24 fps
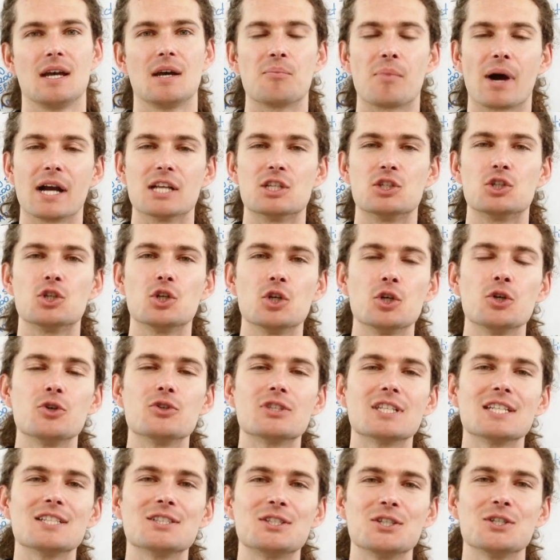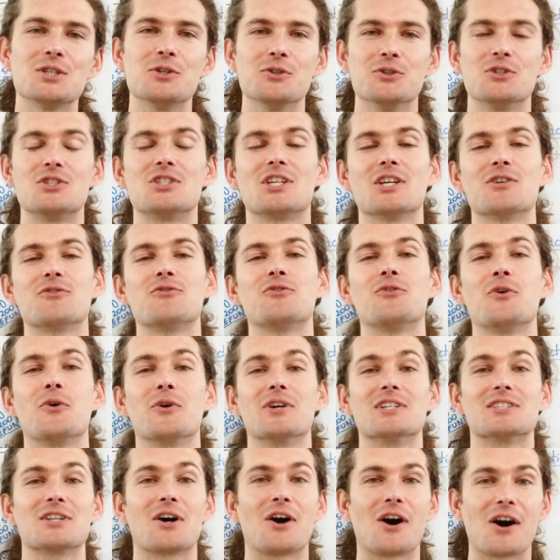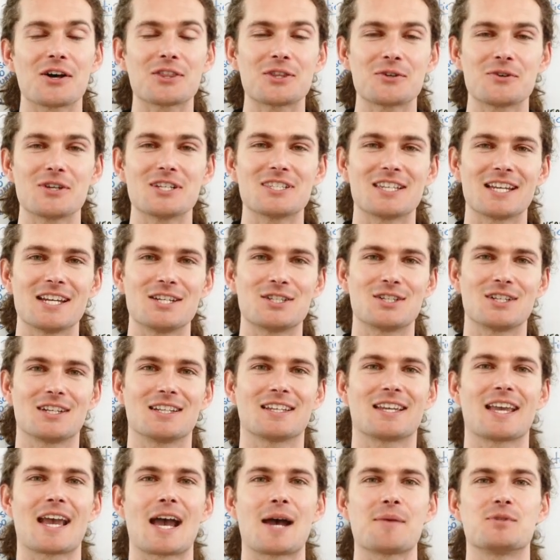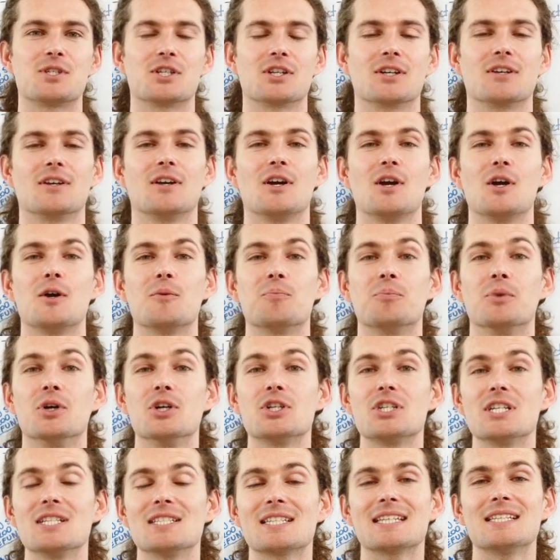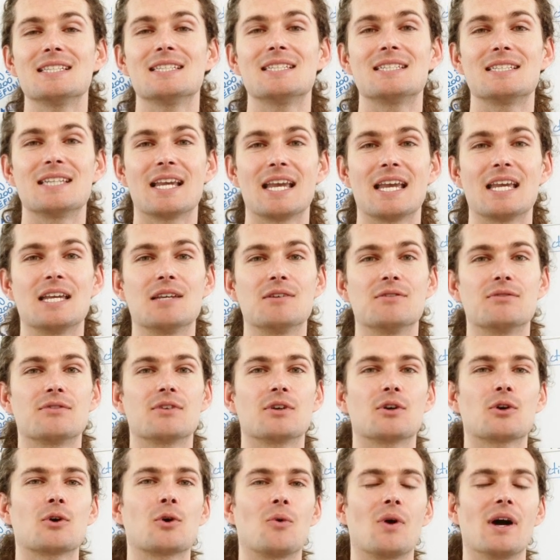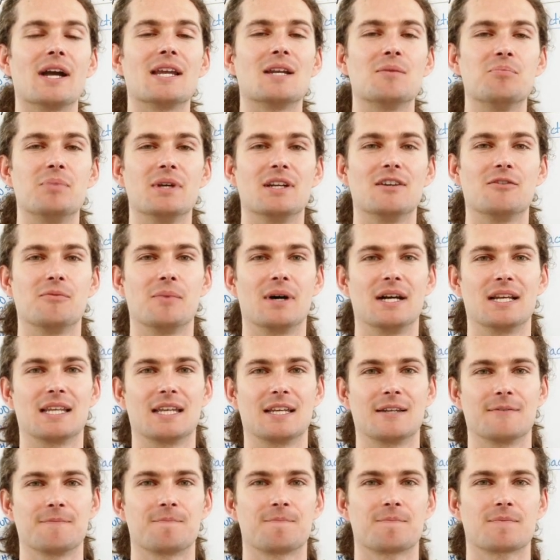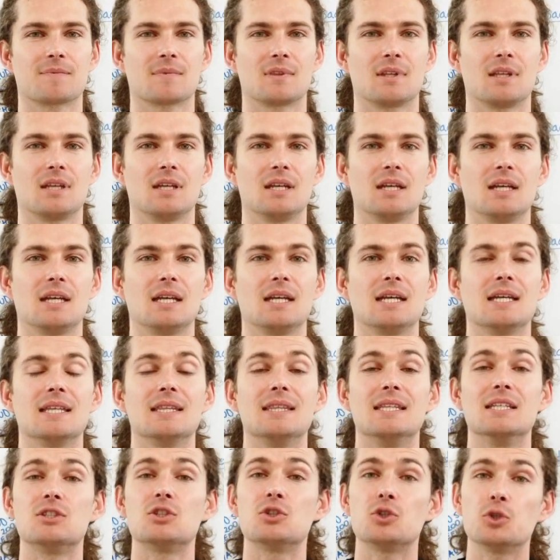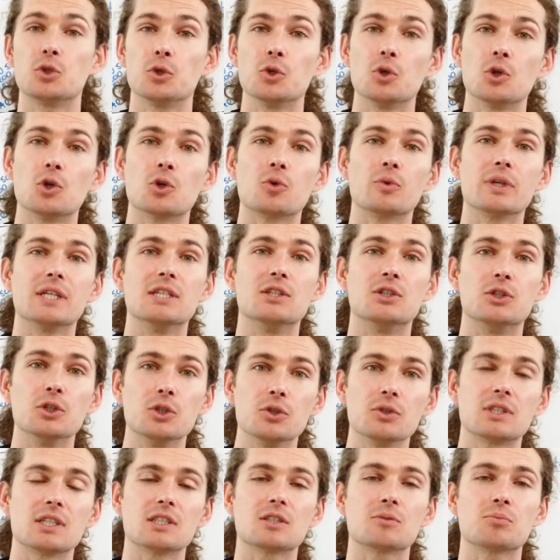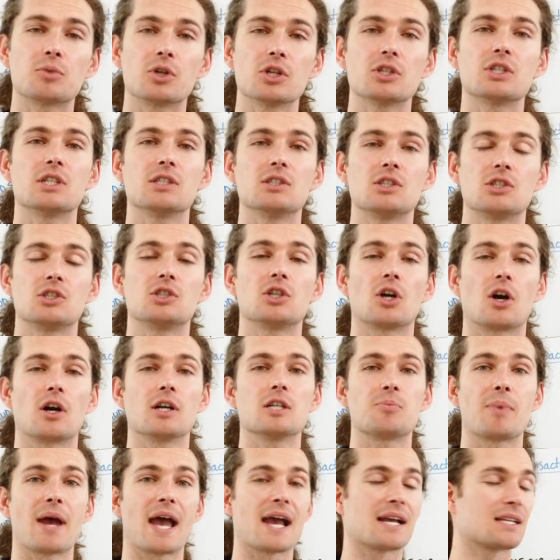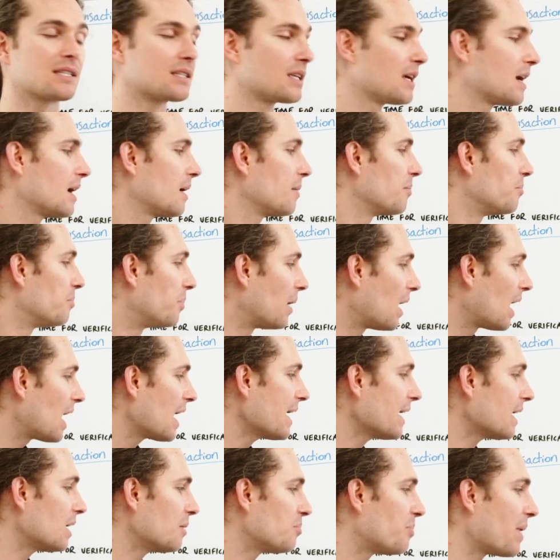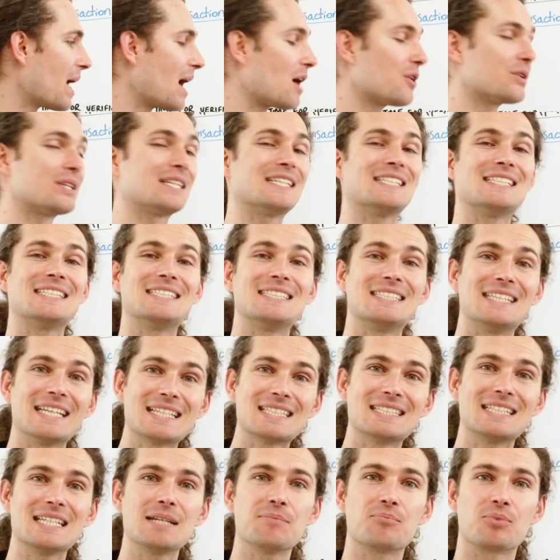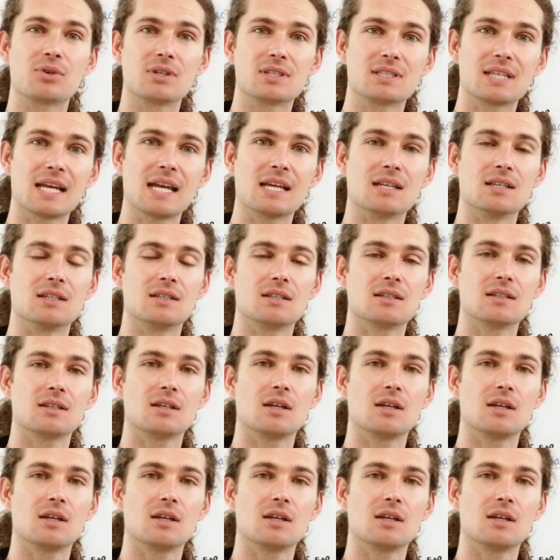By choosing to use Shift4's authorization and capture, merchants can save quite a bit of money. This tool reduces merchants' chargebacks by about 60%,